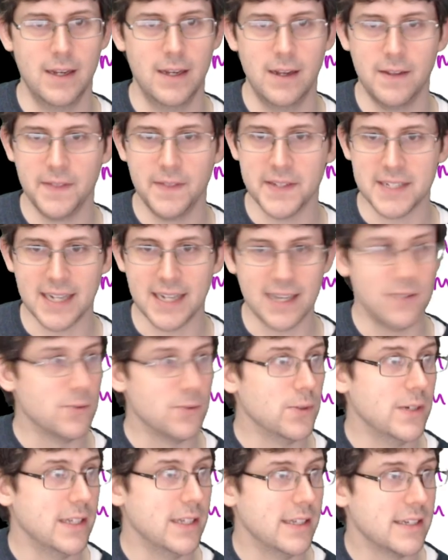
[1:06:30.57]
The second
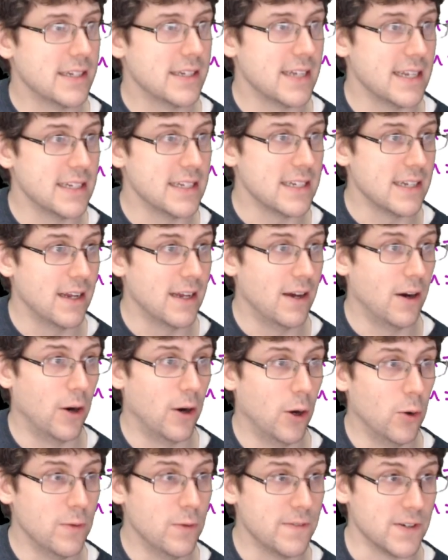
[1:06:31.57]
rule says
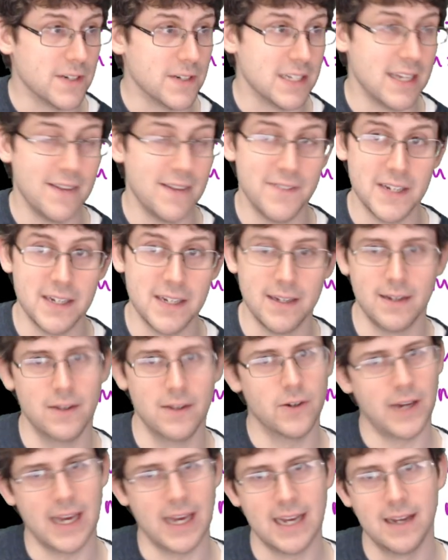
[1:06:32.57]
over 7.
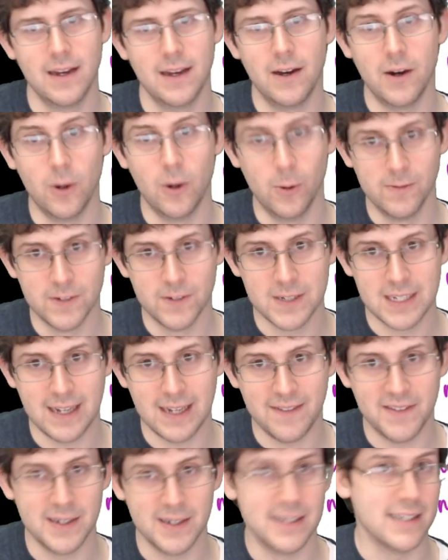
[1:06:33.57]
Okay, over
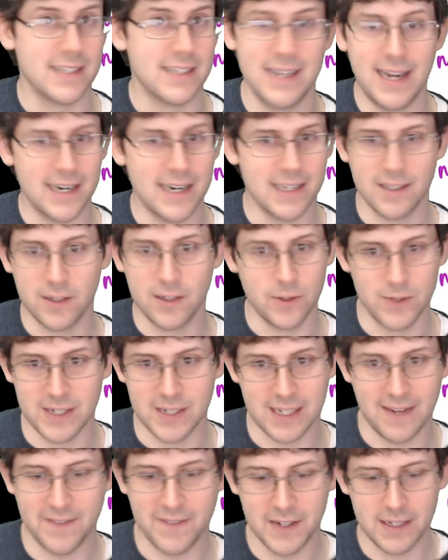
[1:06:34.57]
7 does not include
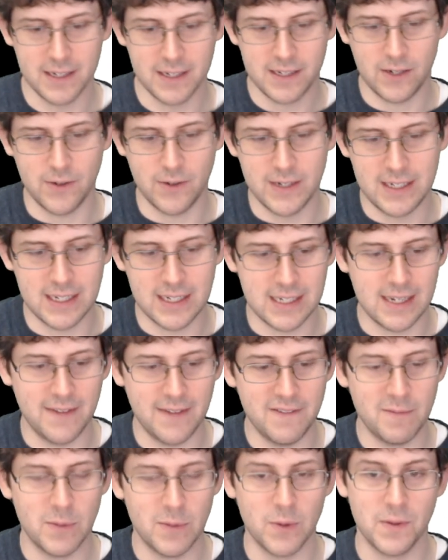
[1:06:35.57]
7, so it's a
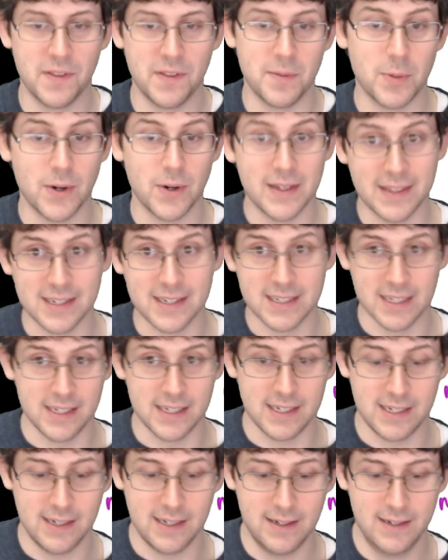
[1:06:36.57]
7 but with a
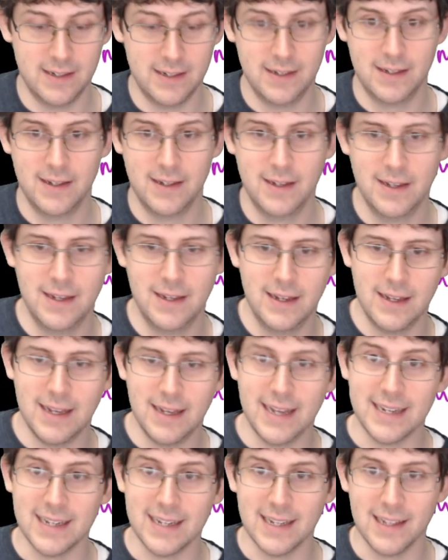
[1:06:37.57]
parenthesis.
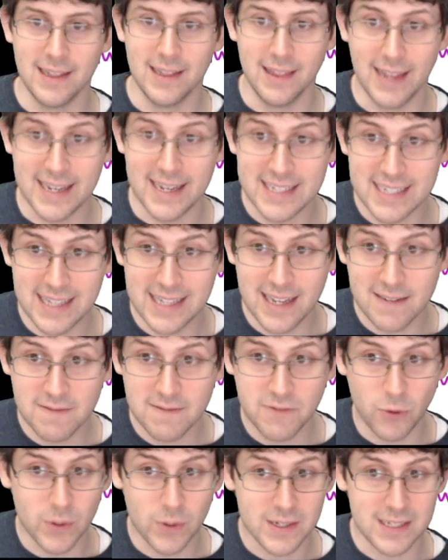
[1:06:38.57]
And less than
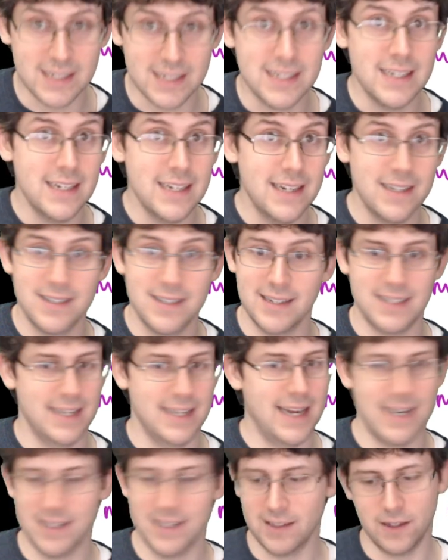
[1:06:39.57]
14 does
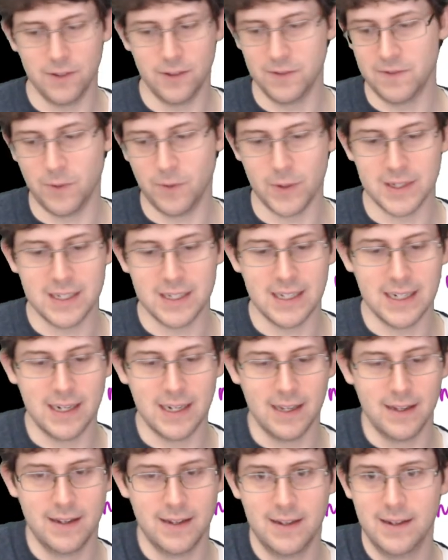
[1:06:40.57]
not include 14,
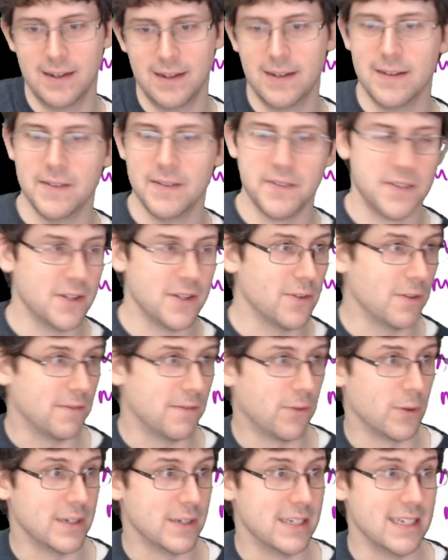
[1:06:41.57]
so the
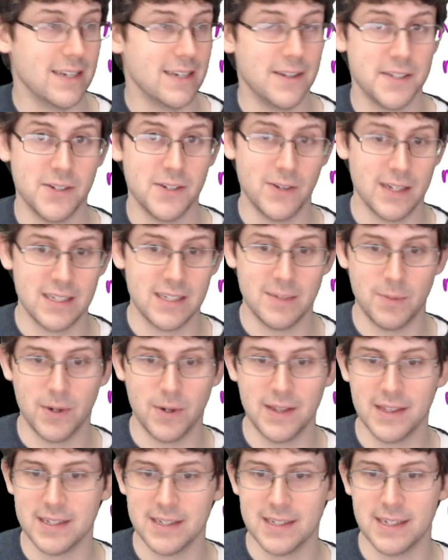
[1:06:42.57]
14 also gets a
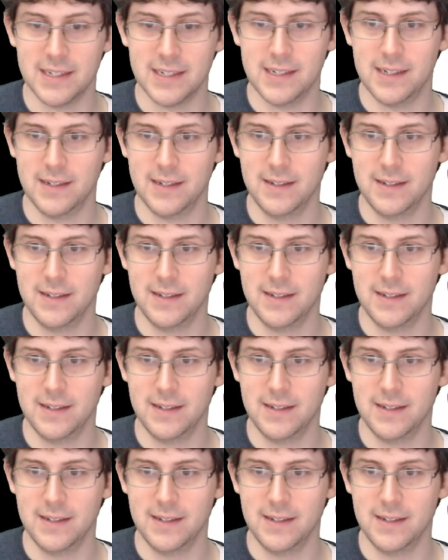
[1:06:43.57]
parenthesis.